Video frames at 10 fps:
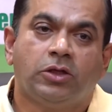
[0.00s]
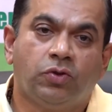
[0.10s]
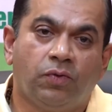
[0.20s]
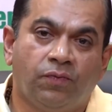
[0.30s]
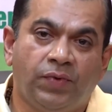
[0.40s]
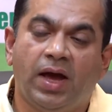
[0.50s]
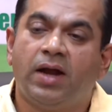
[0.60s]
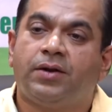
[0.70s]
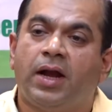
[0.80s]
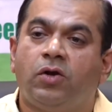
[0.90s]
So we
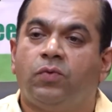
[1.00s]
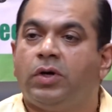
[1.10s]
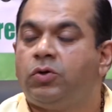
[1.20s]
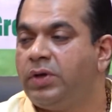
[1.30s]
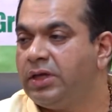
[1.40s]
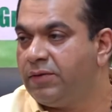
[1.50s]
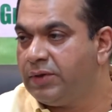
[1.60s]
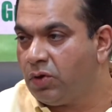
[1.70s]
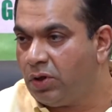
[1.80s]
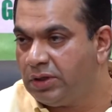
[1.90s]
are trying to work together
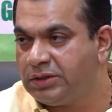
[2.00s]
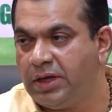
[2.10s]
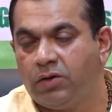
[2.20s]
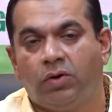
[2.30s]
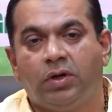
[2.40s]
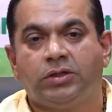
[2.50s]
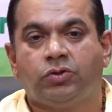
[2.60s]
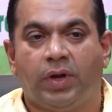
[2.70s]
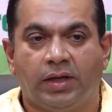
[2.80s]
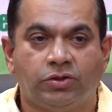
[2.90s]
with all the stakeholders
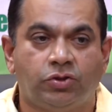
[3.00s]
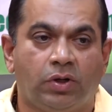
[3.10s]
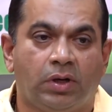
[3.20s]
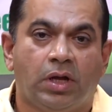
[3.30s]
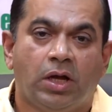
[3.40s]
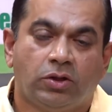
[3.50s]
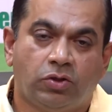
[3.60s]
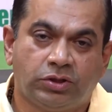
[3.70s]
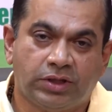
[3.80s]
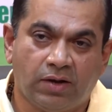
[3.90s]
to ensure
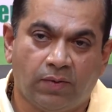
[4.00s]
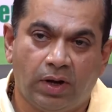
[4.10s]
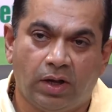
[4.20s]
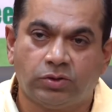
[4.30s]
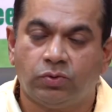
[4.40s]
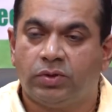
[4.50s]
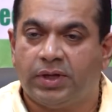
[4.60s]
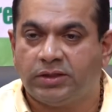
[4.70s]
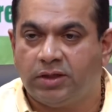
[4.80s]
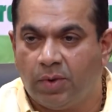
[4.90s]
the shack wala asu,
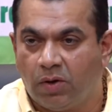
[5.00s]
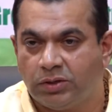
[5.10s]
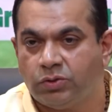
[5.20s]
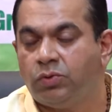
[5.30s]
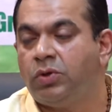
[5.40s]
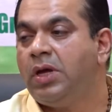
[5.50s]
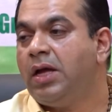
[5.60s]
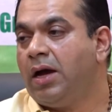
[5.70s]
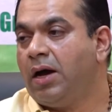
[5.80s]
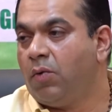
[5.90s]
taxi bawa asu,
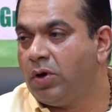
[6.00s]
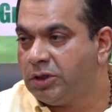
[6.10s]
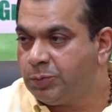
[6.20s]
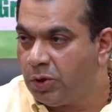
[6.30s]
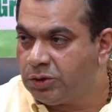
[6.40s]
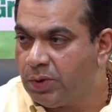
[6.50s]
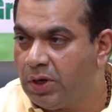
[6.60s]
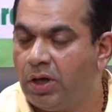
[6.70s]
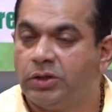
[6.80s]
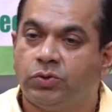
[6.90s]
water sports
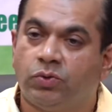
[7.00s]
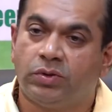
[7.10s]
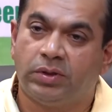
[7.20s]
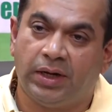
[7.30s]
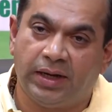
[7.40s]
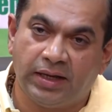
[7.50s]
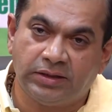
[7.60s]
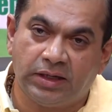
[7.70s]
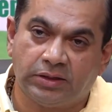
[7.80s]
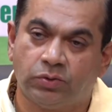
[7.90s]
wala asu,
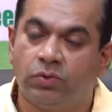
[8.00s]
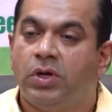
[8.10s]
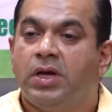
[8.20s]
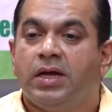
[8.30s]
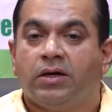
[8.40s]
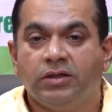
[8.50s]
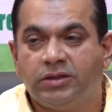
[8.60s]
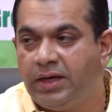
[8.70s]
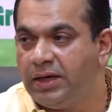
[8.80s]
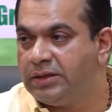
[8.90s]
TTAG asu,
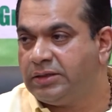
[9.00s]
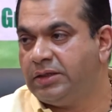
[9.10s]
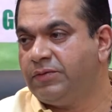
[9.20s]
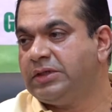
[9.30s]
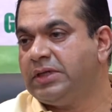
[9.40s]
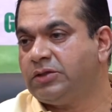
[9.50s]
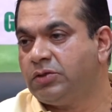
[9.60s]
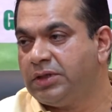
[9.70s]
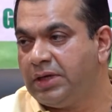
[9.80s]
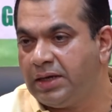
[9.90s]
kanchi industry which is
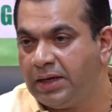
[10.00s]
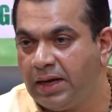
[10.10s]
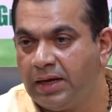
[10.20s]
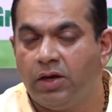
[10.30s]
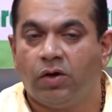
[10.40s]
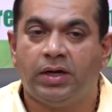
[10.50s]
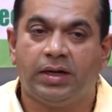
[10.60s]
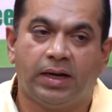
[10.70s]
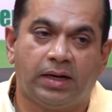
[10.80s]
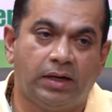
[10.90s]
associated directly or
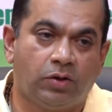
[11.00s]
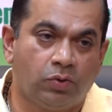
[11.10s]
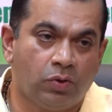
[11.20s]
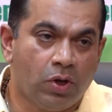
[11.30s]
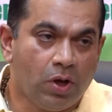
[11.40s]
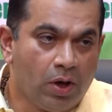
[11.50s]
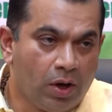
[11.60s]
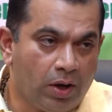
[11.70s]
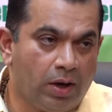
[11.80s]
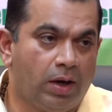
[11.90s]
indirectly to
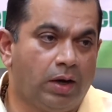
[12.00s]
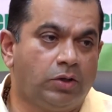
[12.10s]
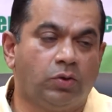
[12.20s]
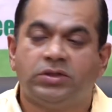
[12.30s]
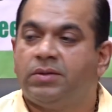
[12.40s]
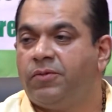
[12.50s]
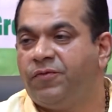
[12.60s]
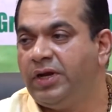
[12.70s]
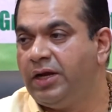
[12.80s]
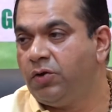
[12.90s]

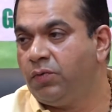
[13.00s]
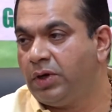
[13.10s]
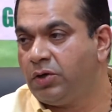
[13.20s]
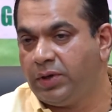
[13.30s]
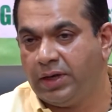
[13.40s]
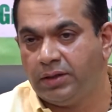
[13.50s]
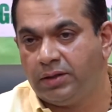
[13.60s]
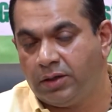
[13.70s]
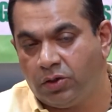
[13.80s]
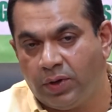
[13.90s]
tourism, we need to work
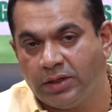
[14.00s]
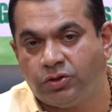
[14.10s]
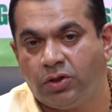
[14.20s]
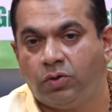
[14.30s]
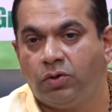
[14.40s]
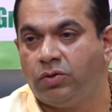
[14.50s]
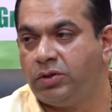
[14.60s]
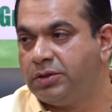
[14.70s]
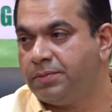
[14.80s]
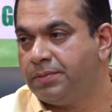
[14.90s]
together to ensure good
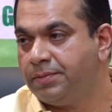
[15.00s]
tourism.